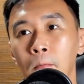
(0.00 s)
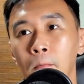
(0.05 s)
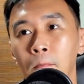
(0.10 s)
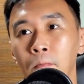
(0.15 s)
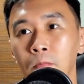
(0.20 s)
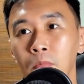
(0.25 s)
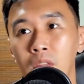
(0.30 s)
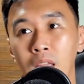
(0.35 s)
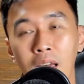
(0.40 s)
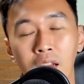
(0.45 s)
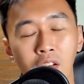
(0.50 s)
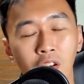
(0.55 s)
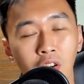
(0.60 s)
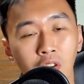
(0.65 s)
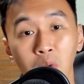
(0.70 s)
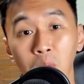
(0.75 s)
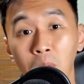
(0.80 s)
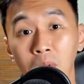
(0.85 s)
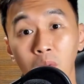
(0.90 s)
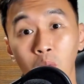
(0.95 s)
They are not
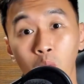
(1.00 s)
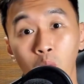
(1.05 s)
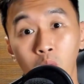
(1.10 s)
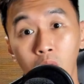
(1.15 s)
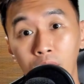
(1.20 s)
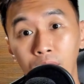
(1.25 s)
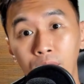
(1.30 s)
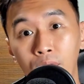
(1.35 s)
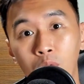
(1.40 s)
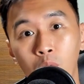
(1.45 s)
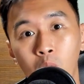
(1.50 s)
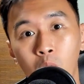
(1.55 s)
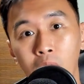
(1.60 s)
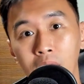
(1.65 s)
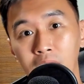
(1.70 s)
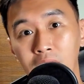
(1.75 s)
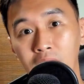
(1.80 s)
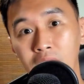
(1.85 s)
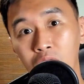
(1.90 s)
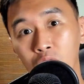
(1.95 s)
going to be worth
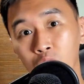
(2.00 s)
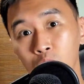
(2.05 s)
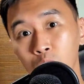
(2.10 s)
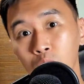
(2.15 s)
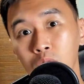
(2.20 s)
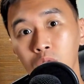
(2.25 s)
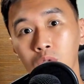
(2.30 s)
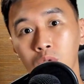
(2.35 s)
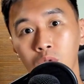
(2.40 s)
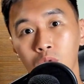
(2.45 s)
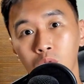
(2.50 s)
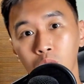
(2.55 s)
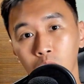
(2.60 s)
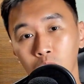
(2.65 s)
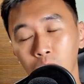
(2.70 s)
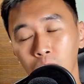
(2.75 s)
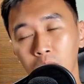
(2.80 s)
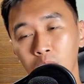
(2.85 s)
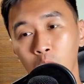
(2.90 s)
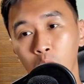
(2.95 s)
what they used
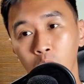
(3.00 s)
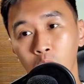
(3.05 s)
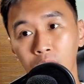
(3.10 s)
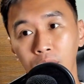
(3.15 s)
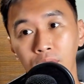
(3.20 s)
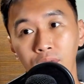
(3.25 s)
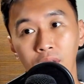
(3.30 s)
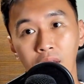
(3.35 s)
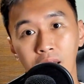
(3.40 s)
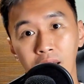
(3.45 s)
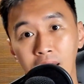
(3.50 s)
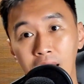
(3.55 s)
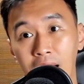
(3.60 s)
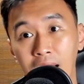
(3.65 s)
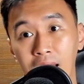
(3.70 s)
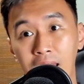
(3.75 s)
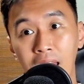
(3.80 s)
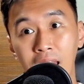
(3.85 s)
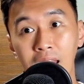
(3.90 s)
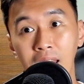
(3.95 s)
to be worth in their
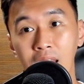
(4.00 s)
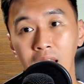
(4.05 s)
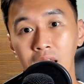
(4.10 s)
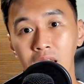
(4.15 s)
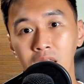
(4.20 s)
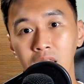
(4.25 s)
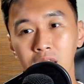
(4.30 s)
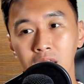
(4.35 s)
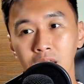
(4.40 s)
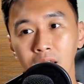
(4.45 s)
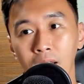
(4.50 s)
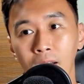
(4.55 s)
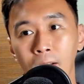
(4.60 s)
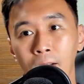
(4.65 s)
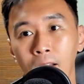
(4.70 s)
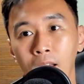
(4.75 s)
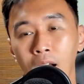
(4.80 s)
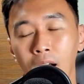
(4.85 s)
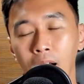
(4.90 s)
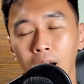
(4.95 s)
heydays,
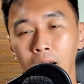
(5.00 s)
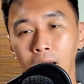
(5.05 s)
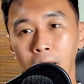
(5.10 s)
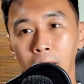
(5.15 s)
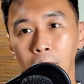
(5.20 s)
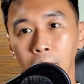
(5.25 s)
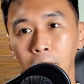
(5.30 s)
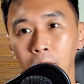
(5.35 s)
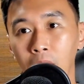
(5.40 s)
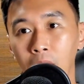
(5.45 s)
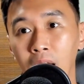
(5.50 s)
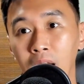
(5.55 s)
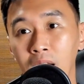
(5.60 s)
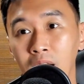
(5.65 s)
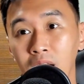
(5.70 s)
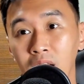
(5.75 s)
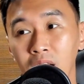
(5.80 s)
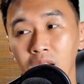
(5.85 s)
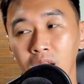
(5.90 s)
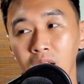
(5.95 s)

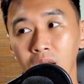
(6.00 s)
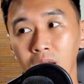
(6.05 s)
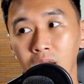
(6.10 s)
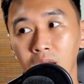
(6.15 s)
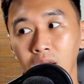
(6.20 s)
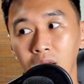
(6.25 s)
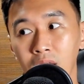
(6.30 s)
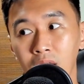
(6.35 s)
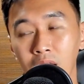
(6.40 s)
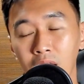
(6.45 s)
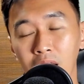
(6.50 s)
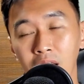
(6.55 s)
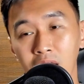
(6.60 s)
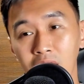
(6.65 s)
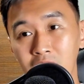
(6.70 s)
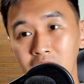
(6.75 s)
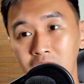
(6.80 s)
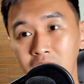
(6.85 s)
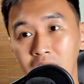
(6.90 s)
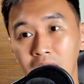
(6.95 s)
and in
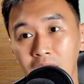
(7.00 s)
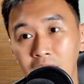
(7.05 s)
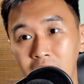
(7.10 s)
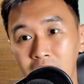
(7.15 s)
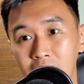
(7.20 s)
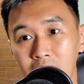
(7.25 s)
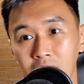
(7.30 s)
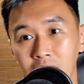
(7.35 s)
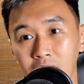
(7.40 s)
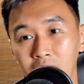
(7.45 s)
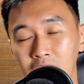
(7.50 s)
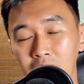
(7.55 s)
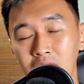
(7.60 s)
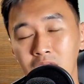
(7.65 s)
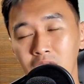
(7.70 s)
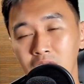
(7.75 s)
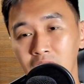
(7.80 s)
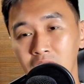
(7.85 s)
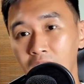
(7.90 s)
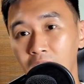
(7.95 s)
this case, in this
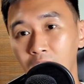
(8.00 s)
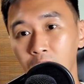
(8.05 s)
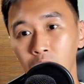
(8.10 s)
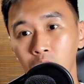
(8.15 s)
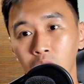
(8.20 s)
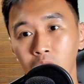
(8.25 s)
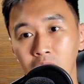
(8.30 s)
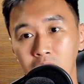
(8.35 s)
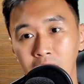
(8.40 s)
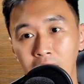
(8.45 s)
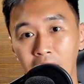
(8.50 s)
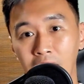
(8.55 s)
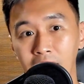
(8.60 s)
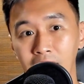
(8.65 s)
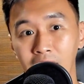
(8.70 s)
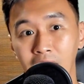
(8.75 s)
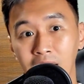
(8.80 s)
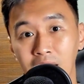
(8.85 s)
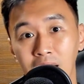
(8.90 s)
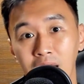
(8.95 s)
scenario, it's
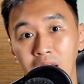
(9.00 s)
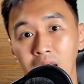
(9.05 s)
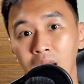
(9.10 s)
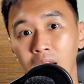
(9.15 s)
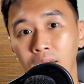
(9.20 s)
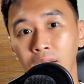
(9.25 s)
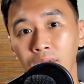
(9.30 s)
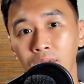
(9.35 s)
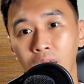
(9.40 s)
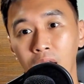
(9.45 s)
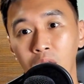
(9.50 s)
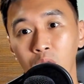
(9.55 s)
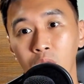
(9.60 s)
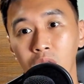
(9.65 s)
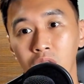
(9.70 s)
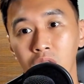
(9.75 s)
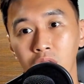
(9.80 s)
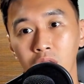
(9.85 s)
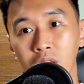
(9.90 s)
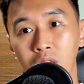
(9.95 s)
unlikely their
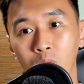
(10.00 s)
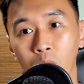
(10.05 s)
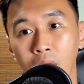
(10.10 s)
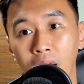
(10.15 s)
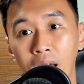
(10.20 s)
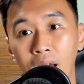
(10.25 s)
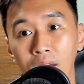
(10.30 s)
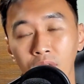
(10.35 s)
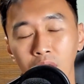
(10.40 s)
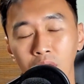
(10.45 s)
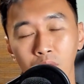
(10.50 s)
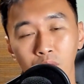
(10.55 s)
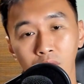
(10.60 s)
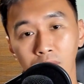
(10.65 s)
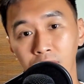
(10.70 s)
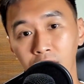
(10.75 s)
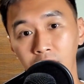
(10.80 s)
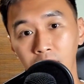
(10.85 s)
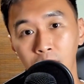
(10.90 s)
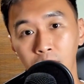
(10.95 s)
valuations will ever
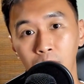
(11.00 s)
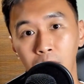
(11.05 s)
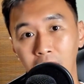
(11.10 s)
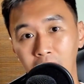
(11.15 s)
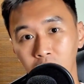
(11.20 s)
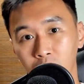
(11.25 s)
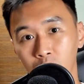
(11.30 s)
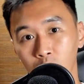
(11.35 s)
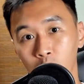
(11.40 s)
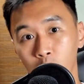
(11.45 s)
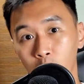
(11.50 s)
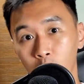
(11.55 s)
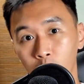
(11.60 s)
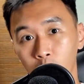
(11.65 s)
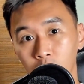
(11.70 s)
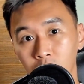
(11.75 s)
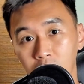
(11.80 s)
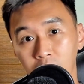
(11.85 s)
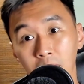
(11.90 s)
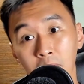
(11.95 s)
revert back to
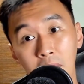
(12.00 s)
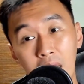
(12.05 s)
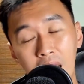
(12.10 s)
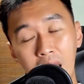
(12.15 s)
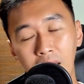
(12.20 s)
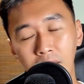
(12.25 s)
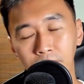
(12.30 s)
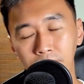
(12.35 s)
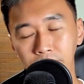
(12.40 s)
the mean.